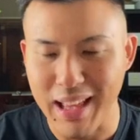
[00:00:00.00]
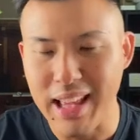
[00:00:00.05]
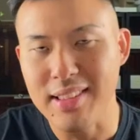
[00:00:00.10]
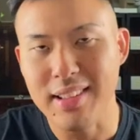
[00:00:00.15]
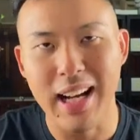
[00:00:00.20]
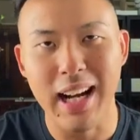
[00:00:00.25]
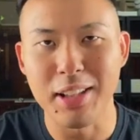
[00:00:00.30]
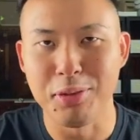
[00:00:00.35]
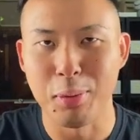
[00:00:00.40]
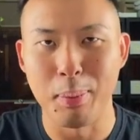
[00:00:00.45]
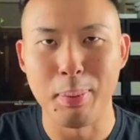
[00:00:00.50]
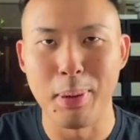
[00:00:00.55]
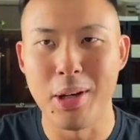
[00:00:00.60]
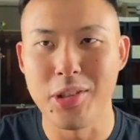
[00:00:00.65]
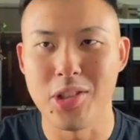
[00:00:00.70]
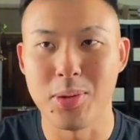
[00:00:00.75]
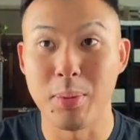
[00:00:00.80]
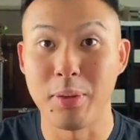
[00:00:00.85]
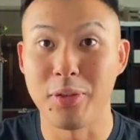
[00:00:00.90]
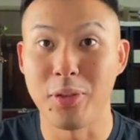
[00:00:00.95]
these cards were
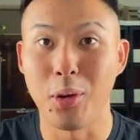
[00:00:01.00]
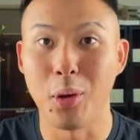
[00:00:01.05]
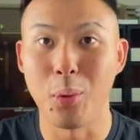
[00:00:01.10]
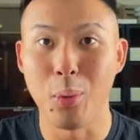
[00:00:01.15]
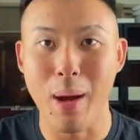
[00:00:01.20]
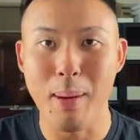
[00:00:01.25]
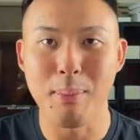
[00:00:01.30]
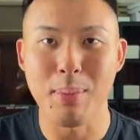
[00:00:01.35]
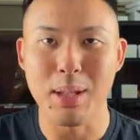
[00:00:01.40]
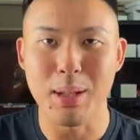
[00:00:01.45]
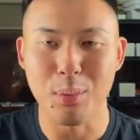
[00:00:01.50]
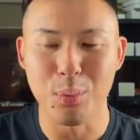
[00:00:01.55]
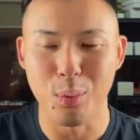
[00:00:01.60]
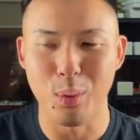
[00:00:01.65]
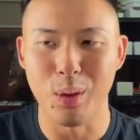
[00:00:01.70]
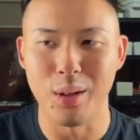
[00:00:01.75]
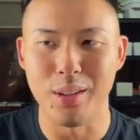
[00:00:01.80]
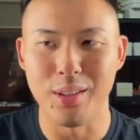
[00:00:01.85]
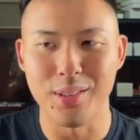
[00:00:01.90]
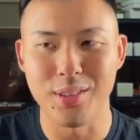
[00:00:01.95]
purchased before Wemby
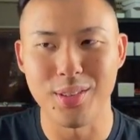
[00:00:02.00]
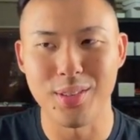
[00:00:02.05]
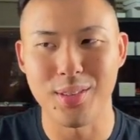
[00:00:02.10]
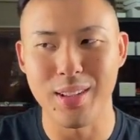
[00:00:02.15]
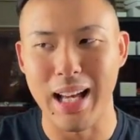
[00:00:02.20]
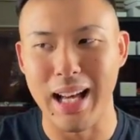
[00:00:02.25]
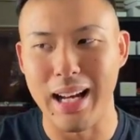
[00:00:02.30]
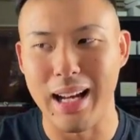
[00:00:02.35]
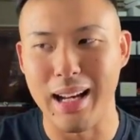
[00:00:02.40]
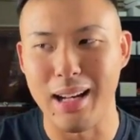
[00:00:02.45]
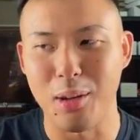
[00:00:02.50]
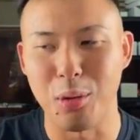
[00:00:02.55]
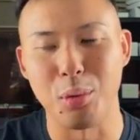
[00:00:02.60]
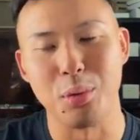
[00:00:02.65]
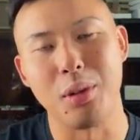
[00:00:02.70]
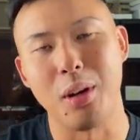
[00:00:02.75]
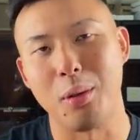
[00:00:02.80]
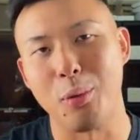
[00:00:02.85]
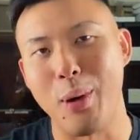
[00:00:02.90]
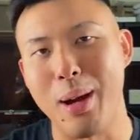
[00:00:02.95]
was,
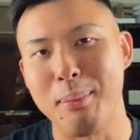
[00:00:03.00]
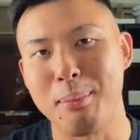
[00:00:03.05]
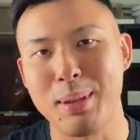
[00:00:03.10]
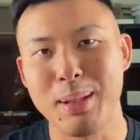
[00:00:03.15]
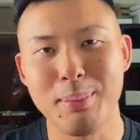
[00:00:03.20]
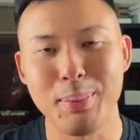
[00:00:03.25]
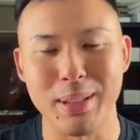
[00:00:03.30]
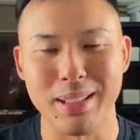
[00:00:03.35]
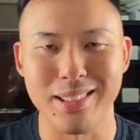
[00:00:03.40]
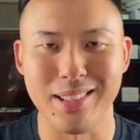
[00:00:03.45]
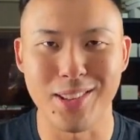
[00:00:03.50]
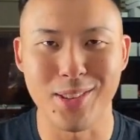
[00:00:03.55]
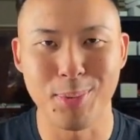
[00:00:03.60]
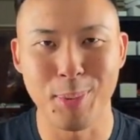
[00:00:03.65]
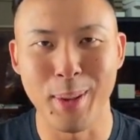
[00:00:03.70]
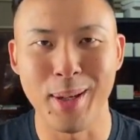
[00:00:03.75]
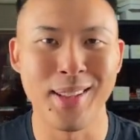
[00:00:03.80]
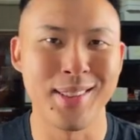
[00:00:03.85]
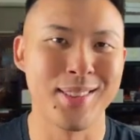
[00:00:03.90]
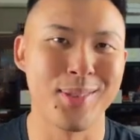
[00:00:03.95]
well not Wemby, but the
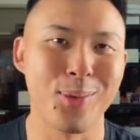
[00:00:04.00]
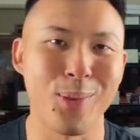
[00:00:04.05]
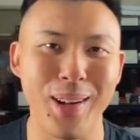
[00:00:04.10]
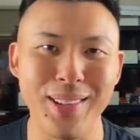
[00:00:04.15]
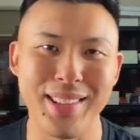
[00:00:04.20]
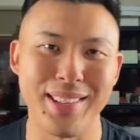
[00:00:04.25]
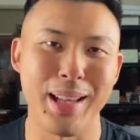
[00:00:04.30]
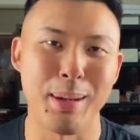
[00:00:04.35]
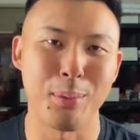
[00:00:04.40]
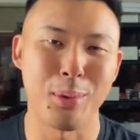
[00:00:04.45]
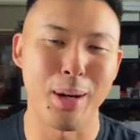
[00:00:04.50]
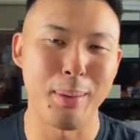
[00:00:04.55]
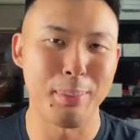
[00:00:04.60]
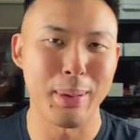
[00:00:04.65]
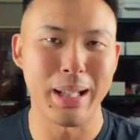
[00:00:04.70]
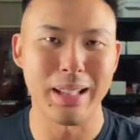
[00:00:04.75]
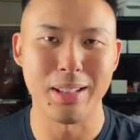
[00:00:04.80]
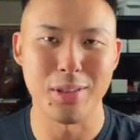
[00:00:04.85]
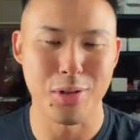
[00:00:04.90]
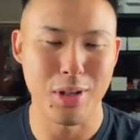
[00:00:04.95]
Spurs won the #1
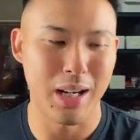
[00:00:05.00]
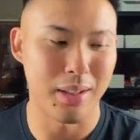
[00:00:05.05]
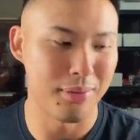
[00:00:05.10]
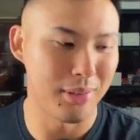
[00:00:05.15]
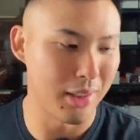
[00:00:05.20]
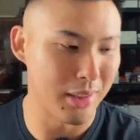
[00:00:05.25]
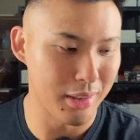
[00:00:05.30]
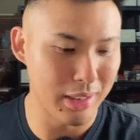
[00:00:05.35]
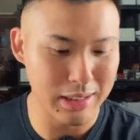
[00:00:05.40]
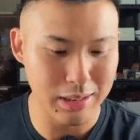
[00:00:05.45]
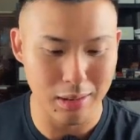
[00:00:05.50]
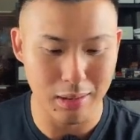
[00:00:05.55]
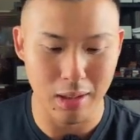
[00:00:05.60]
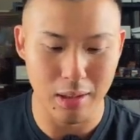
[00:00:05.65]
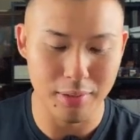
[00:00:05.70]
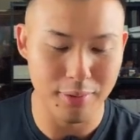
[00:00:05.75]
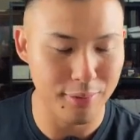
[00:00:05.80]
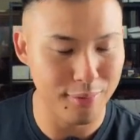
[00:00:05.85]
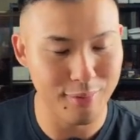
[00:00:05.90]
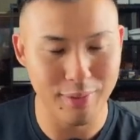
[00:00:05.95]
pick in the draft lottery. So a
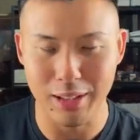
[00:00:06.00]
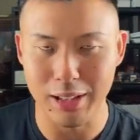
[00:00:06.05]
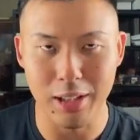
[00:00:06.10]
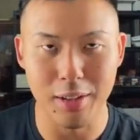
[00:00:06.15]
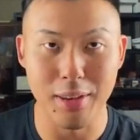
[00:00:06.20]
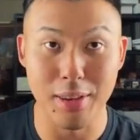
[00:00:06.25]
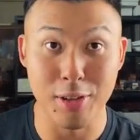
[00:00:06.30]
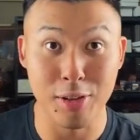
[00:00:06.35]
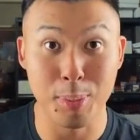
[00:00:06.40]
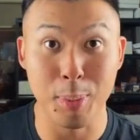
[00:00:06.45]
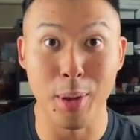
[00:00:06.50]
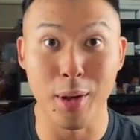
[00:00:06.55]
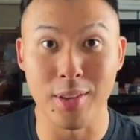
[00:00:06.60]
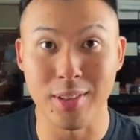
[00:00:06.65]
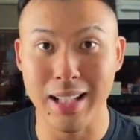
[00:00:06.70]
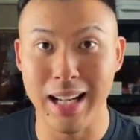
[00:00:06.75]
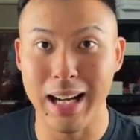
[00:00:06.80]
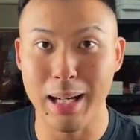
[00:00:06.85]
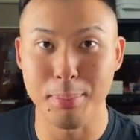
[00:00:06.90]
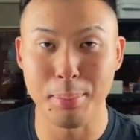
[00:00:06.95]
lot of the
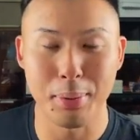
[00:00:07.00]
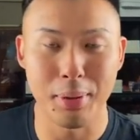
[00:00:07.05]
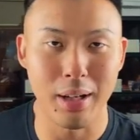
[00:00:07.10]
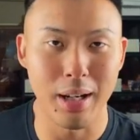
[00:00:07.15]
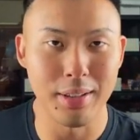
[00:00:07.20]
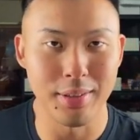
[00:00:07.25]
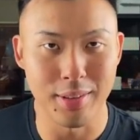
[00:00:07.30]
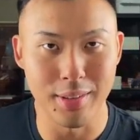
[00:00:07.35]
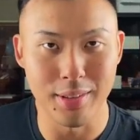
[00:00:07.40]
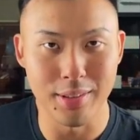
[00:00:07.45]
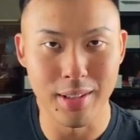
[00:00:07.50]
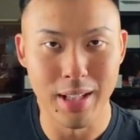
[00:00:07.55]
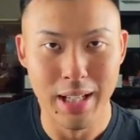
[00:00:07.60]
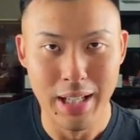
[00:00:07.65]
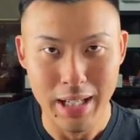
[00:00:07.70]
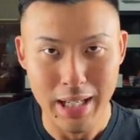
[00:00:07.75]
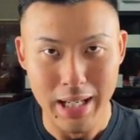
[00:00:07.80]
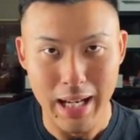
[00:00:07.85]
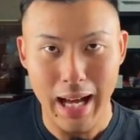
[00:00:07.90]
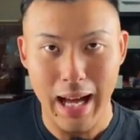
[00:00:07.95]
Spurs card prices
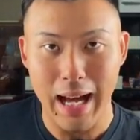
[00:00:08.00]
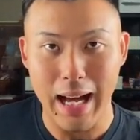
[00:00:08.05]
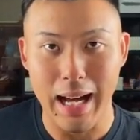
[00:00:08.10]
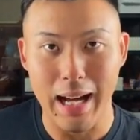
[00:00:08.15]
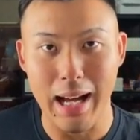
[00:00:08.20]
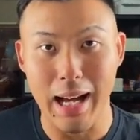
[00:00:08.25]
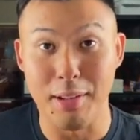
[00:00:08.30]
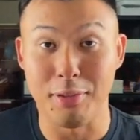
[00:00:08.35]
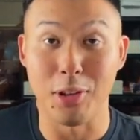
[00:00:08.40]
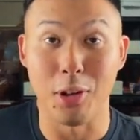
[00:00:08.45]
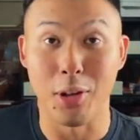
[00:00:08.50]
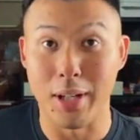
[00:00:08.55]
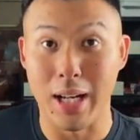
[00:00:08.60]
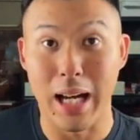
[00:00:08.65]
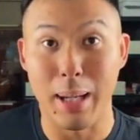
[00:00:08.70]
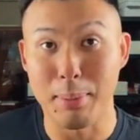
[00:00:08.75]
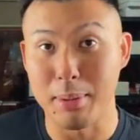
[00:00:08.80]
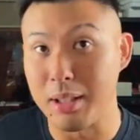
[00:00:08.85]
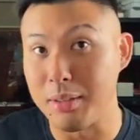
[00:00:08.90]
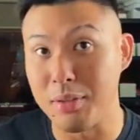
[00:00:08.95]
have gone
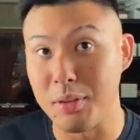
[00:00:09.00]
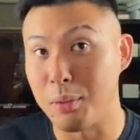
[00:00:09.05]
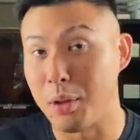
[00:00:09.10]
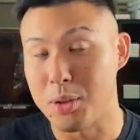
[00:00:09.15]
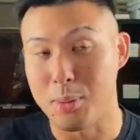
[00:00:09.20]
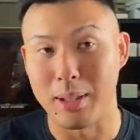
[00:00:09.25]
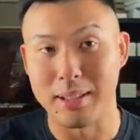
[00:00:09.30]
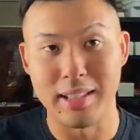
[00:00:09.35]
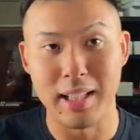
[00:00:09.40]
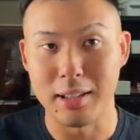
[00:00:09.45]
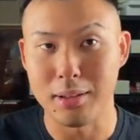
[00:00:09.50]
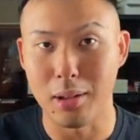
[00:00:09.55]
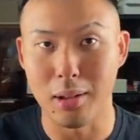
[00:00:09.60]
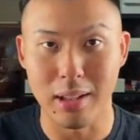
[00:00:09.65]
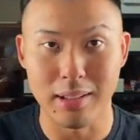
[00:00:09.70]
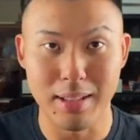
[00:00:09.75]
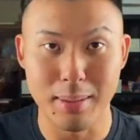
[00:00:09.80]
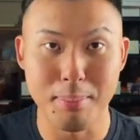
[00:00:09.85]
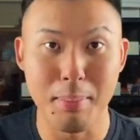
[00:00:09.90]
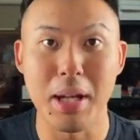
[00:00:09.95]
up. And if you watch my
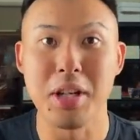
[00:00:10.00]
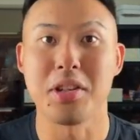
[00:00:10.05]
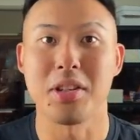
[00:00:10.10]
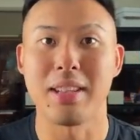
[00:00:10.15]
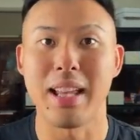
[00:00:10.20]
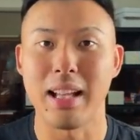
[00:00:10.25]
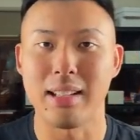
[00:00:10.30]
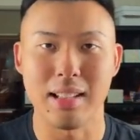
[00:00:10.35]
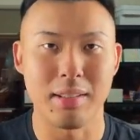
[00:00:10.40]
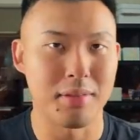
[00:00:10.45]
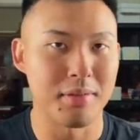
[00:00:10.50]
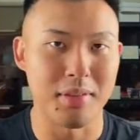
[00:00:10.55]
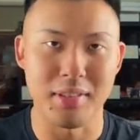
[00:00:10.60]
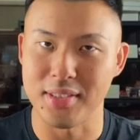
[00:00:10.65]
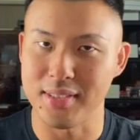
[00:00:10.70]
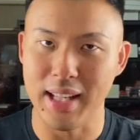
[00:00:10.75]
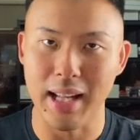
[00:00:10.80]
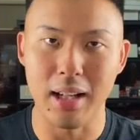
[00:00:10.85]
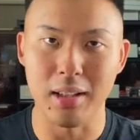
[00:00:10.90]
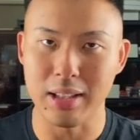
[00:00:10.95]
TikTok, I did mention that Devin
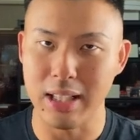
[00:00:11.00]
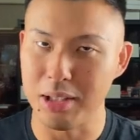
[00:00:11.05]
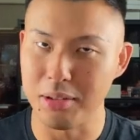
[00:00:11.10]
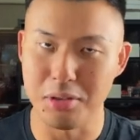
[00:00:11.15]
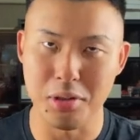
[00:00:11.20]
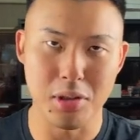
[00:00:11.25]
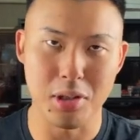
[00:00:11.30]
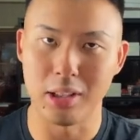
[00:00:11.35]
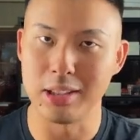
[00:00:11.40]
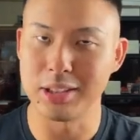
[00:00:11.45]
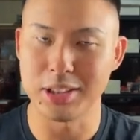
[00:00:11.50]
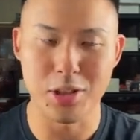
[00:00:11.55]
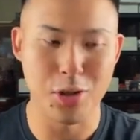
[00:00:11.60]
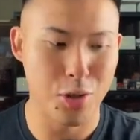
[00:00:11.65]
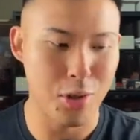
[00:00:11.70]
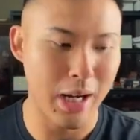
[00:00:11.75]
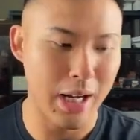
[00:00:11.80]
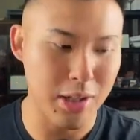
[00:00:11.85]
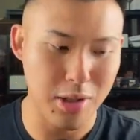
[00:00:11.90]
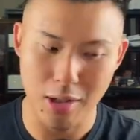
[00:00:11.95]
Vassell, Colton Johnson,
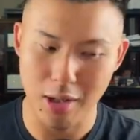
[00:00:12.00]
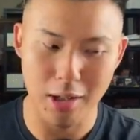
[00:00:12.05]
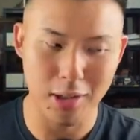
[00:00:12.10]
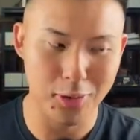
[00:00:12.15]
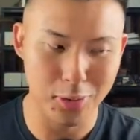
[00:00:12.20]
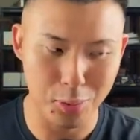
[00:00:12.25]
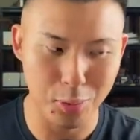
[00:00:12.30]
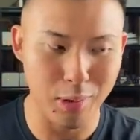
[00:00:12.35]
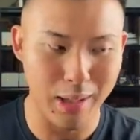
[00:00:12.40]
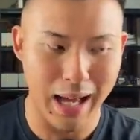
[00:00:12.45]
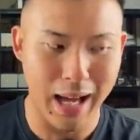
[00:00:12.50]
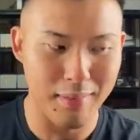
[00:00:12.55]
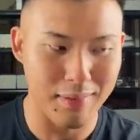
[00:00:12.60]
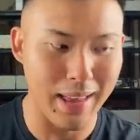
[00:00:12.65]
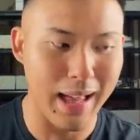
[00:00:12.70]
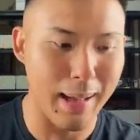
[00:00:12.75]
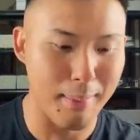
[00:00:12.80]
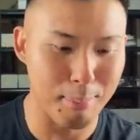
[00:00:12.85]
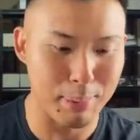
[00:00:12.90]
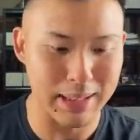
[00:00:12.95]
Trey Jones would have
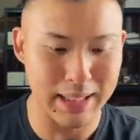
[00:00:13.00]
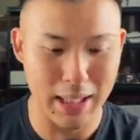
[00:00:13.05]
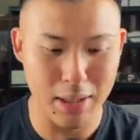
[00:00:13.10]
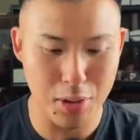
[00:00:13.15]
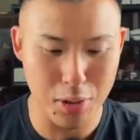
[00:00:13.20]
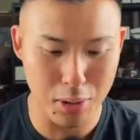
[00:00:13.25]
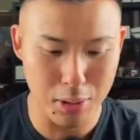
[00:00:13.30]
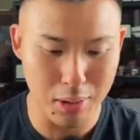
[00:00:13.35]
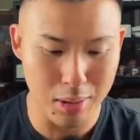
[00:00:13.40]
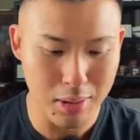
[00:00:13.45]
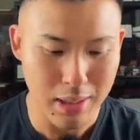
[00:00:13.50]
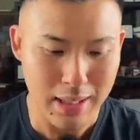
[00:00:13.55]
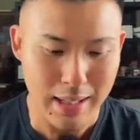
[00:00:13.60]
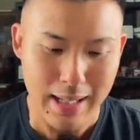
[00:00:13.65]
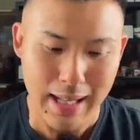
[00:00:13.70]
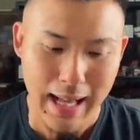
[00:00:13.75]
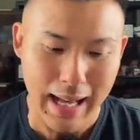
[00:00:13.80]
that potential.